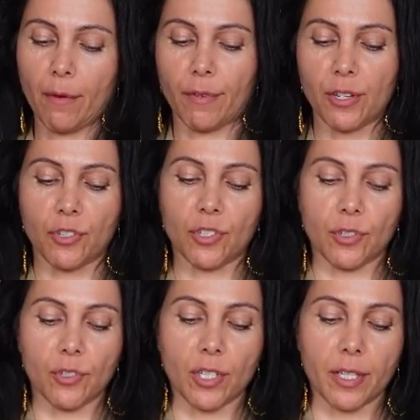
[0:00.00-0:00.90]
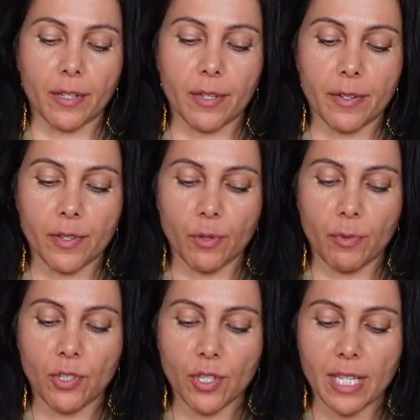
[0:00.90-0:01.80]
fresh ginger. So
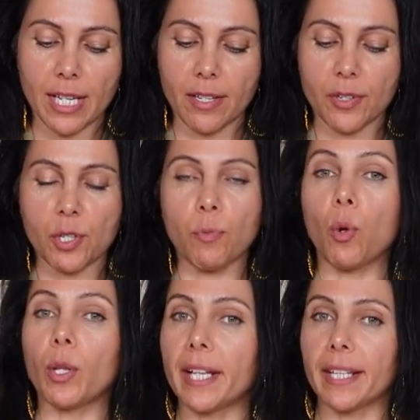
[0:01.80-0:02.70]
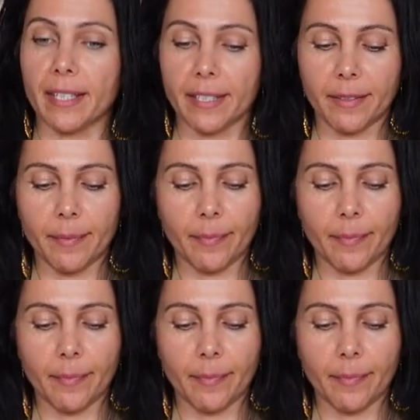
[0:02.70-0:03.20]
we just need a small onion,